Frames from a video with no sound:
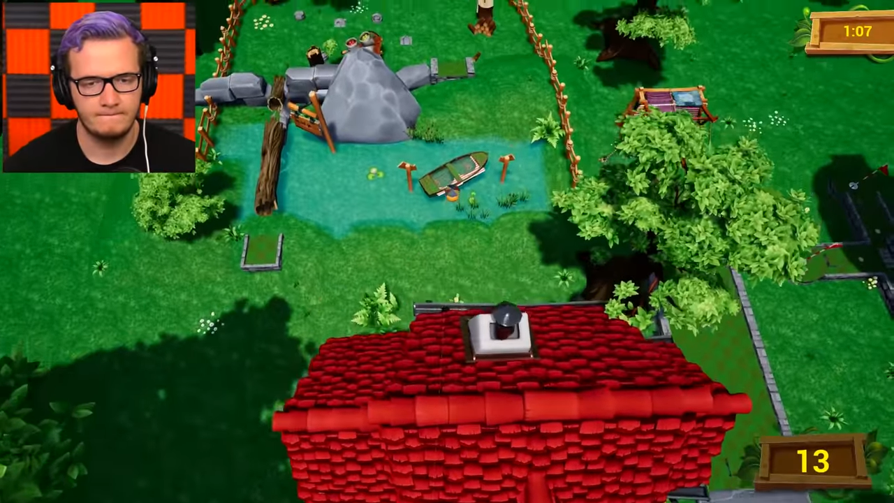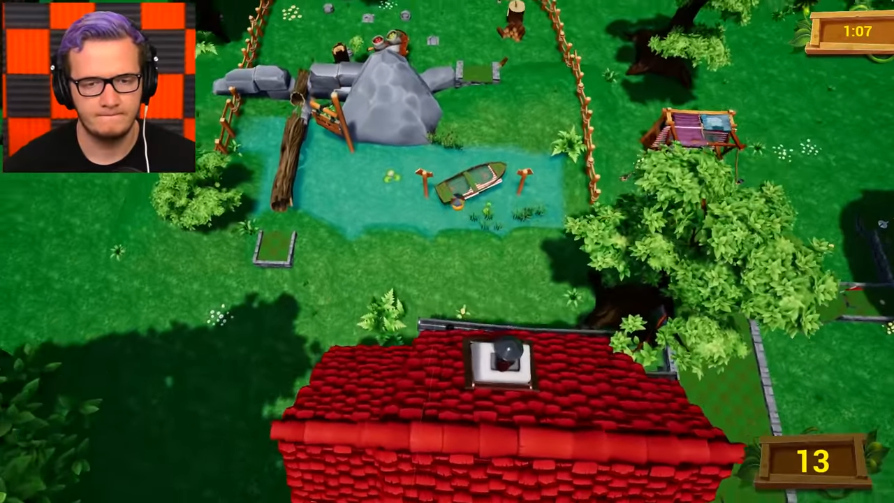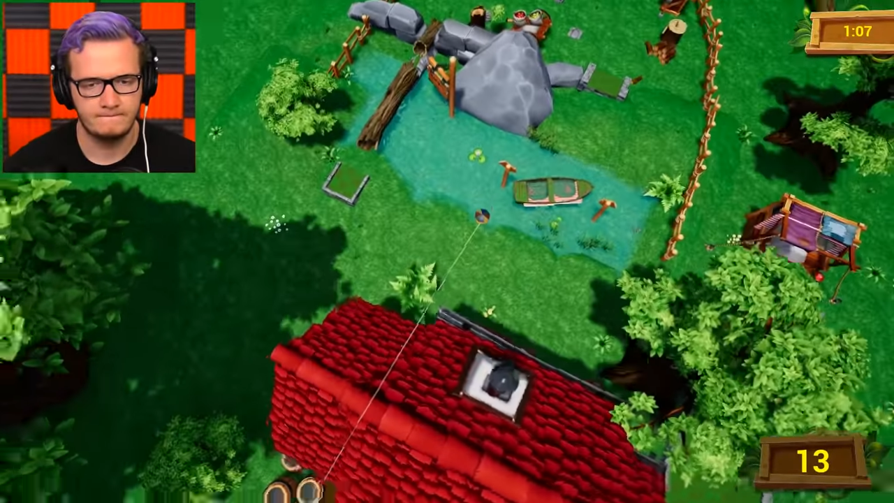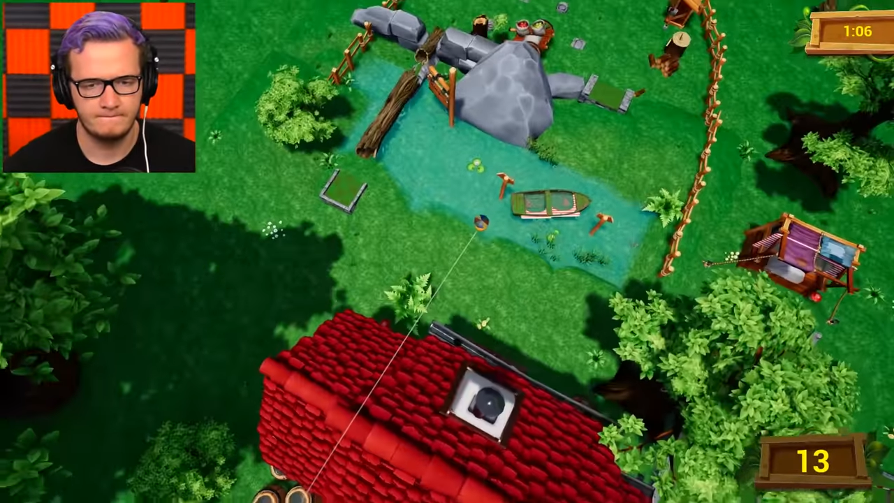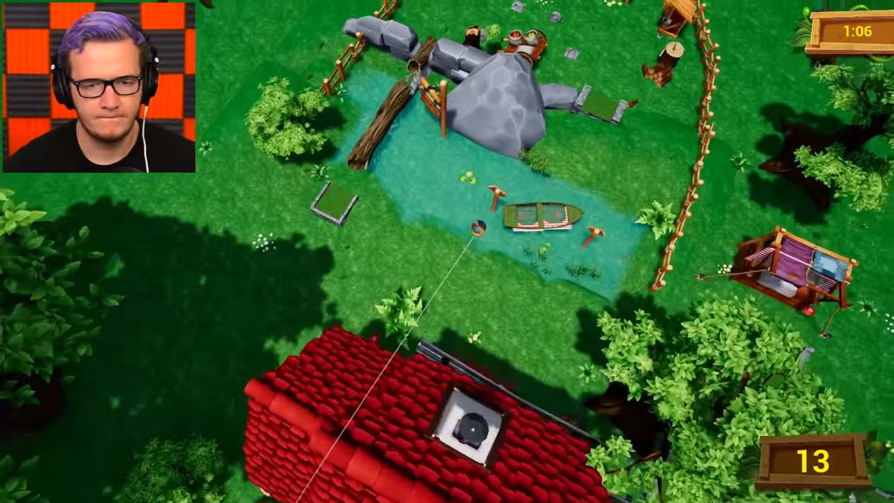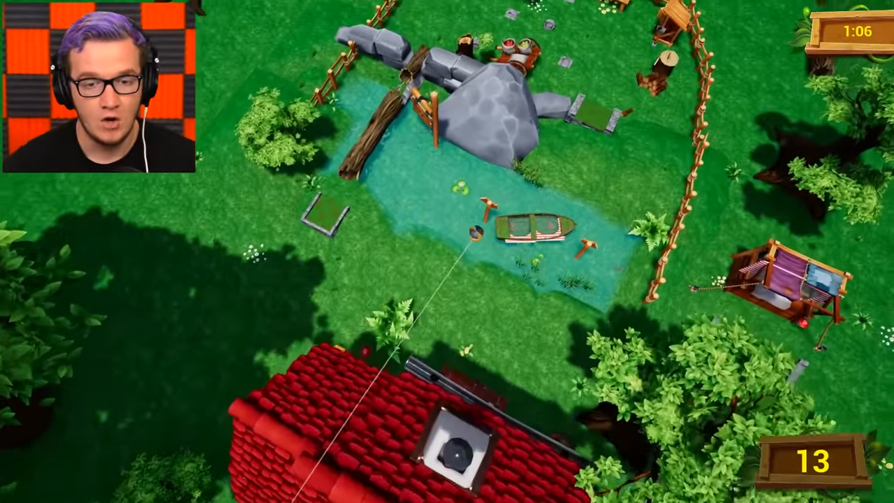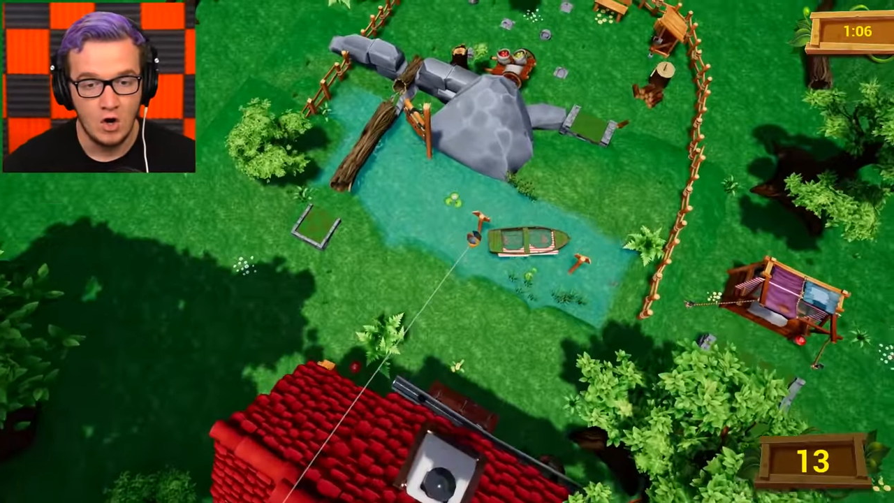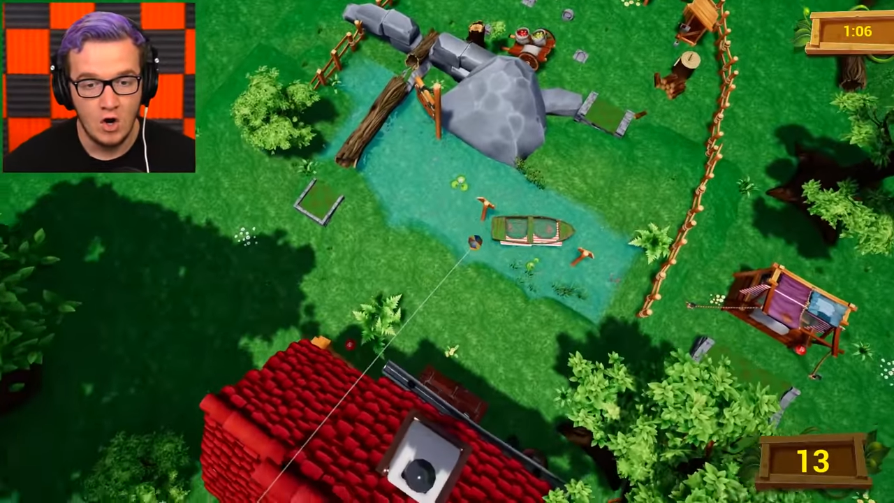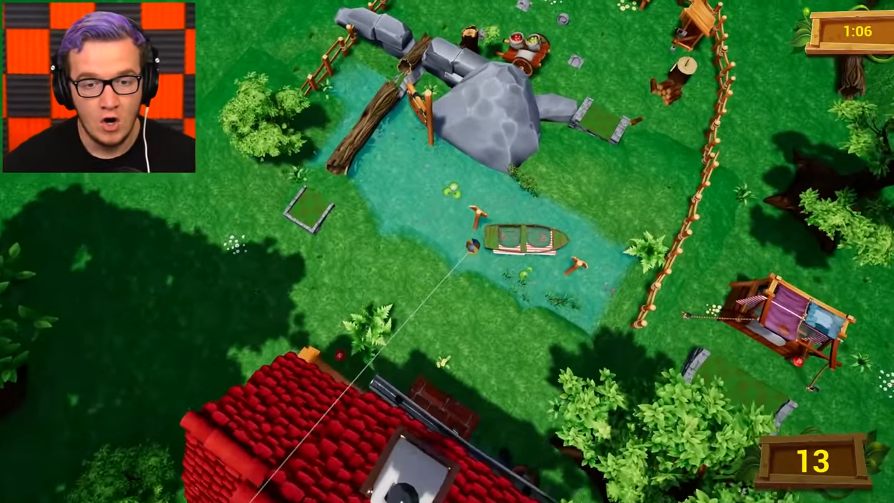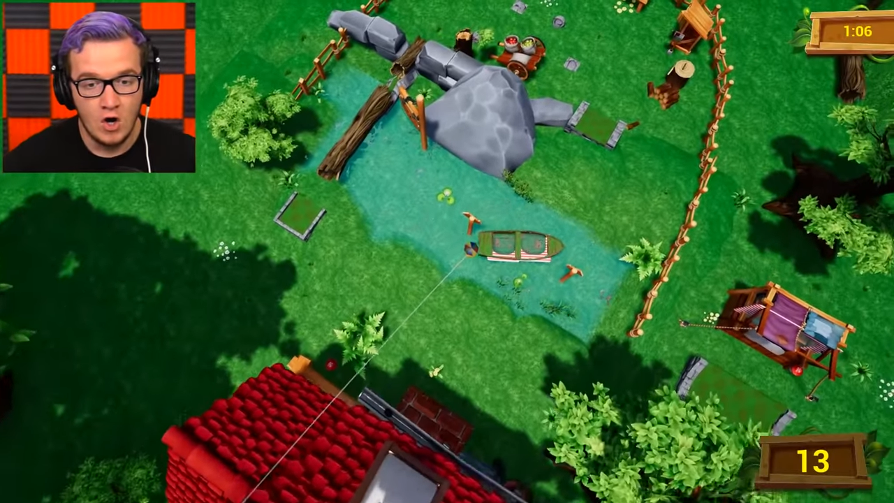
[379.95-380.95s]

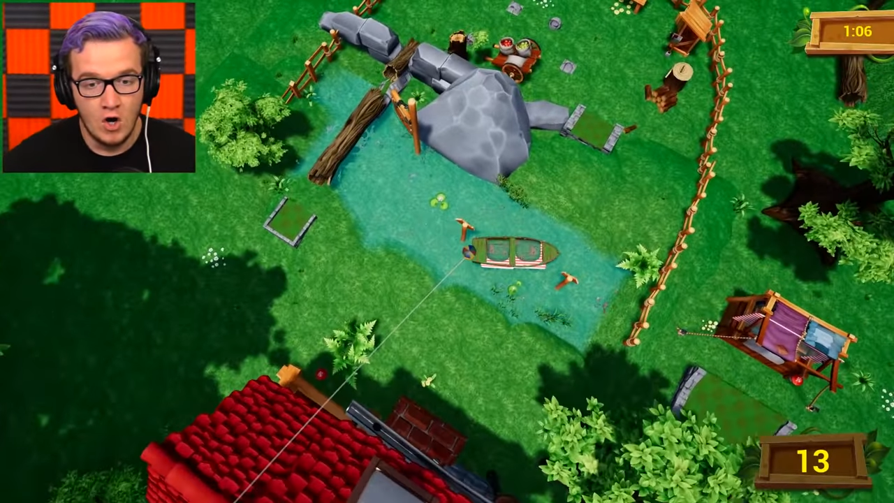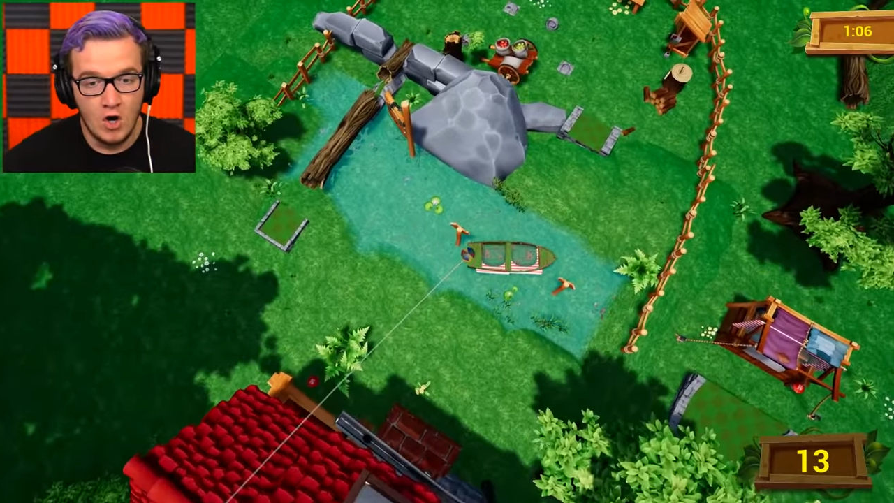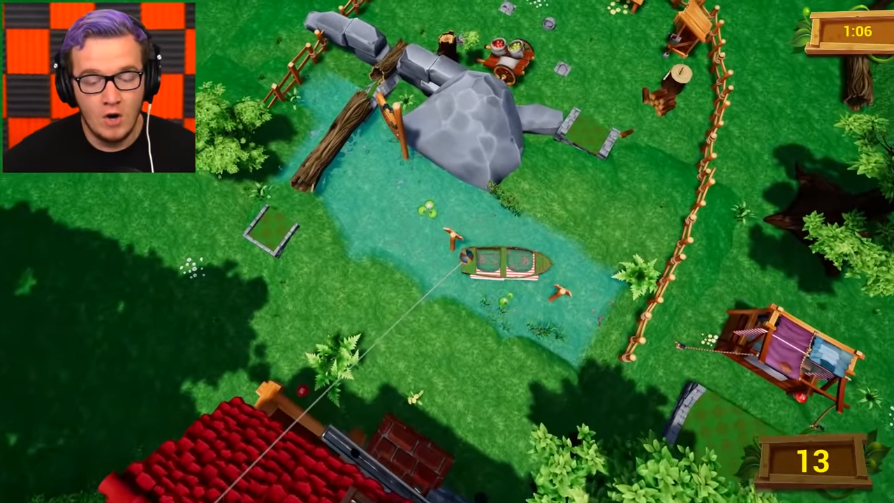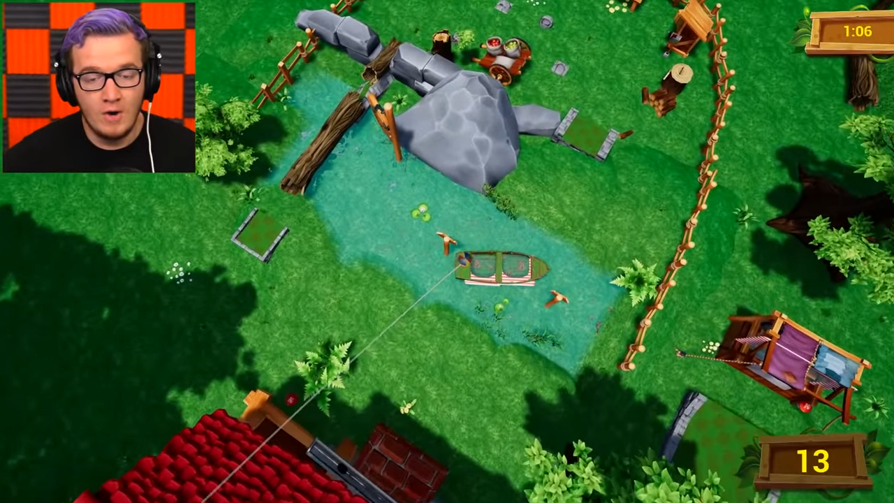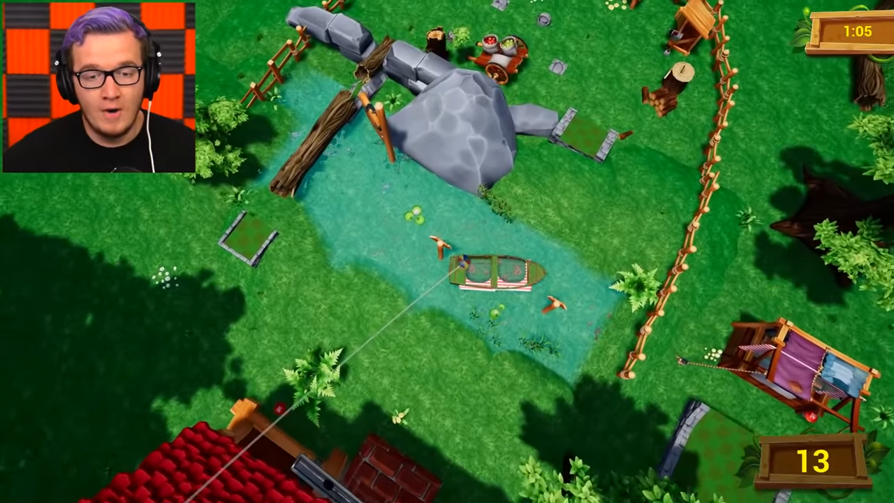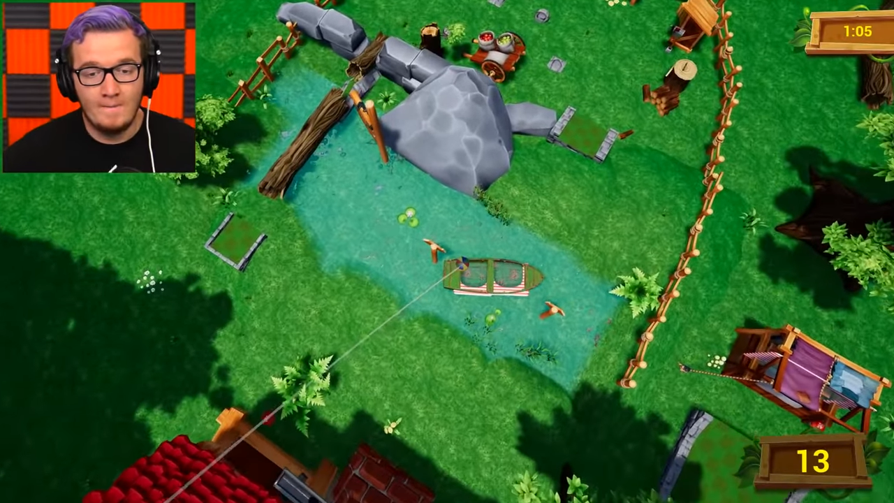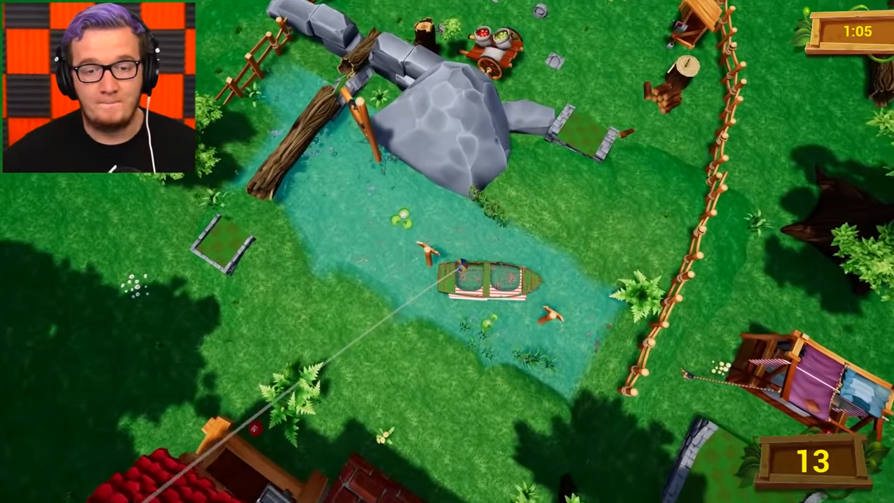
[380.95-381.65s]
I'm gonna